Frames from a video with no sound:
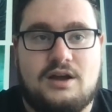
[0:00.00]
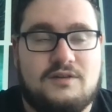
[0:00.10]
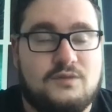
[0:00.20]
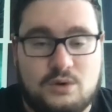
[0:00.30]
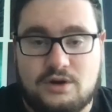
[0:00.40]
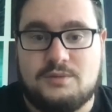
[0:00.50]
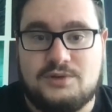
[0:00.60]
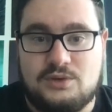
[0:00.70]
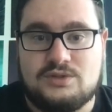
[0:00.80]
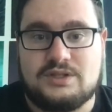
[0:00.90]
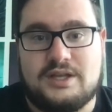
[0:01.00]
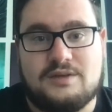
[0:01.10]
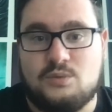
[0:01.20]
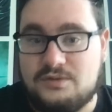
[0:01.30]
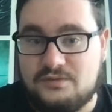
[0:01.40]
for compute, like
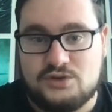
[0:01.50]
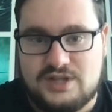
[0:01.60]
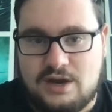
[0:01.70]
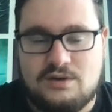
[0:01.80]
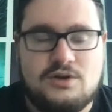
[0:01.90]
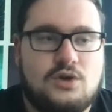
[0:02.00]
with Vercel,